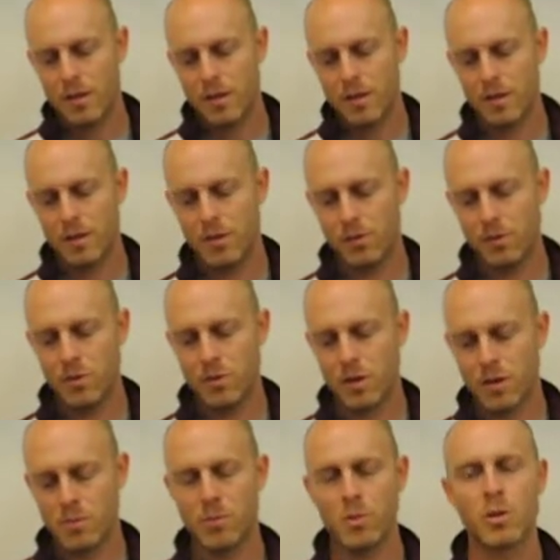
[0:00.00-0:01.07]
If you
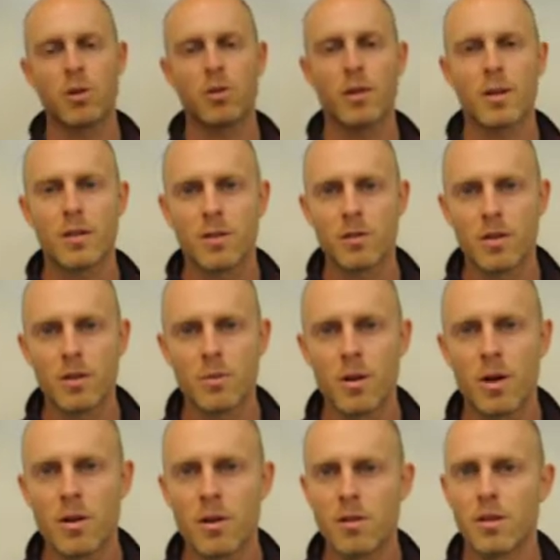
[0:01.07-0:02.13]
get more correct than you get
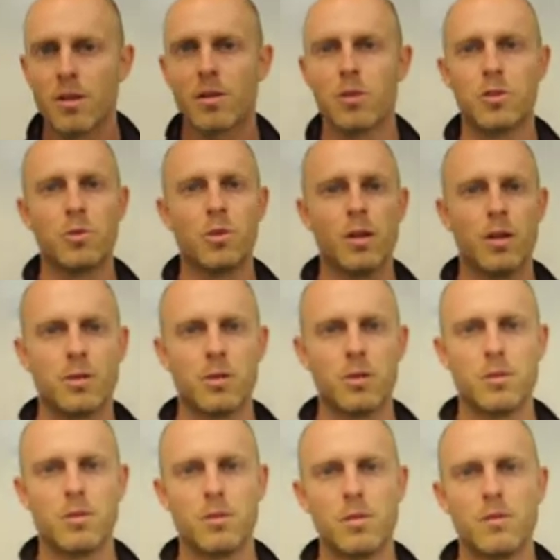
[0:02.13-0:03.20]
wrong, you get your 2 out of 2.
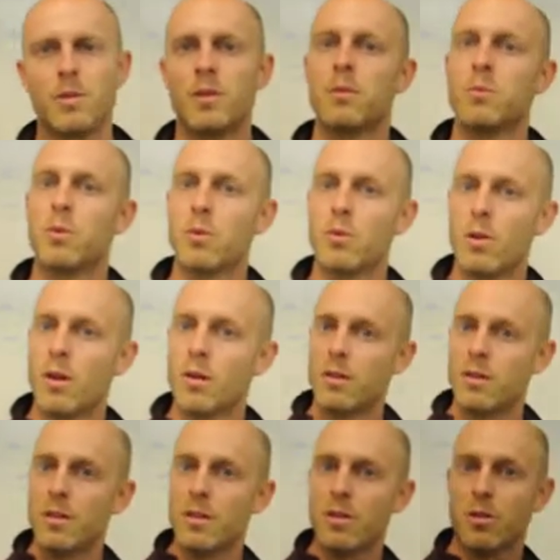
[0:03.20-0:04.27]
If you get more wrong than
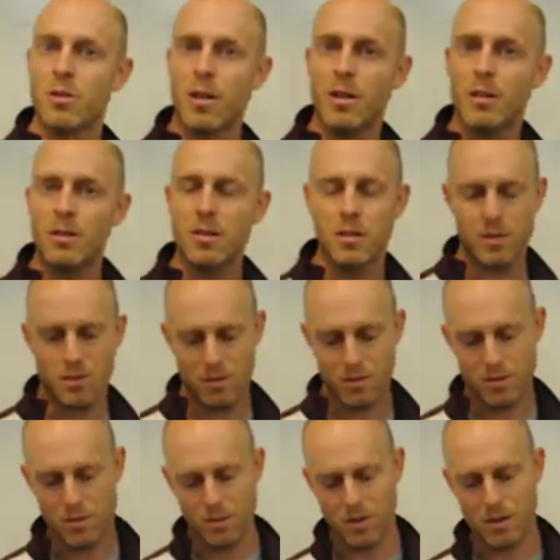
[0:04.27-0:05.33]
you get correct,
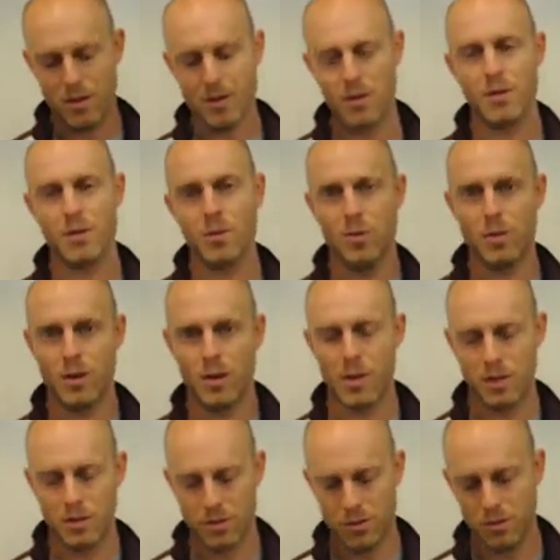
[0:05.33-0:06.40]
you get a 1 out
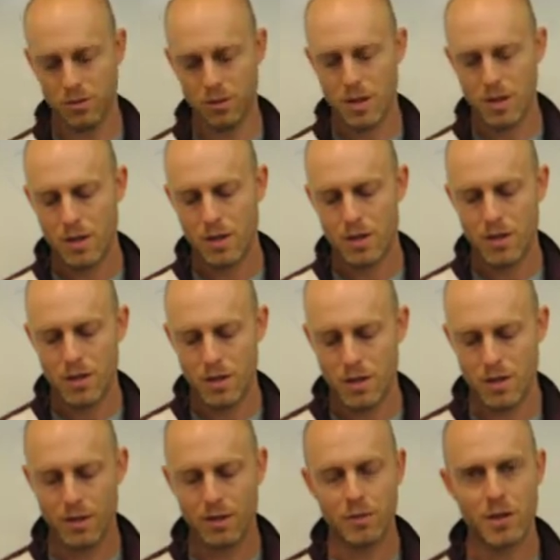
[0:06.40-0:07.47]
of 2,
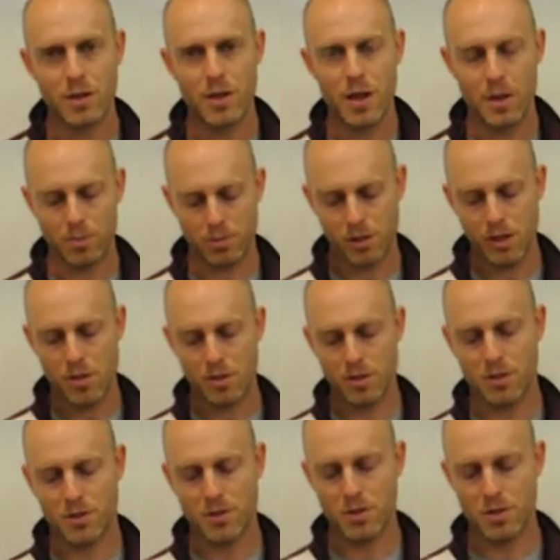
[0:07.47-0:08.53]
and if you did not play, you
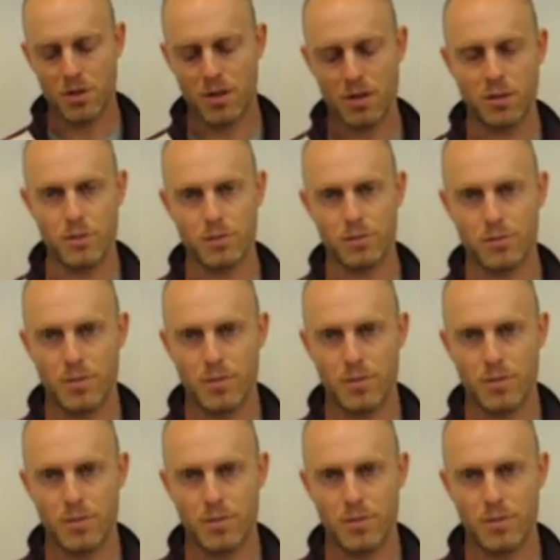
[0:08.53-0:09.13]
get a 0 out of 2.